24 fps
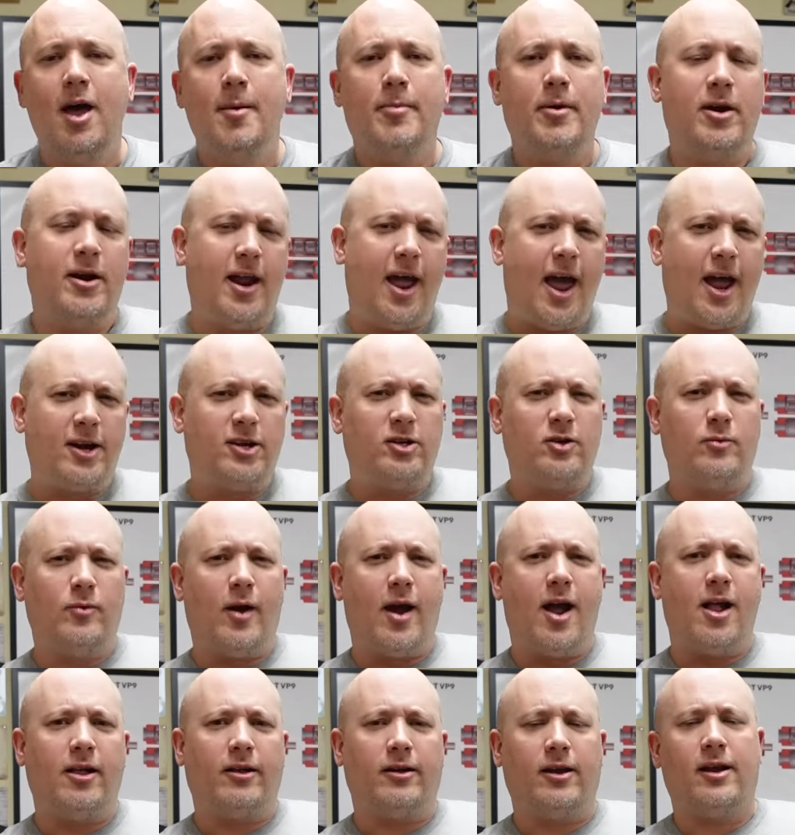But in
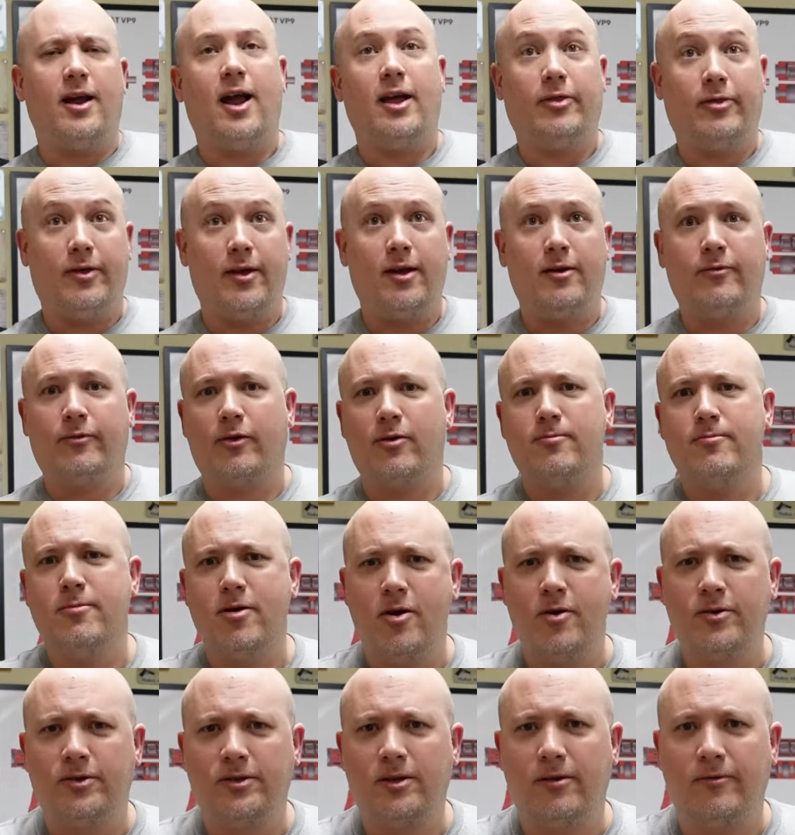actuality, I think for
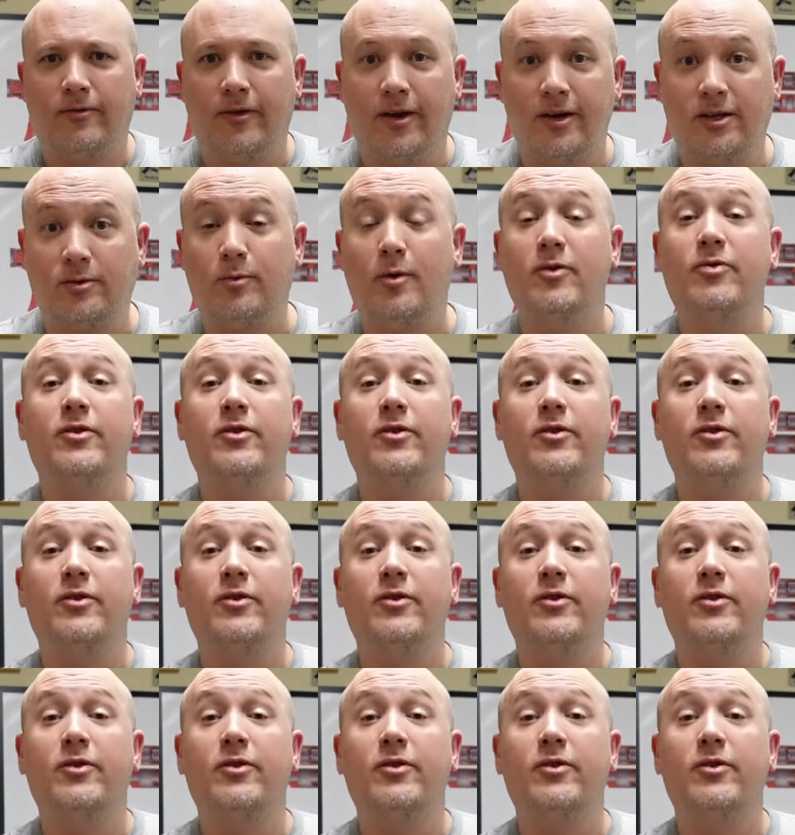most of us,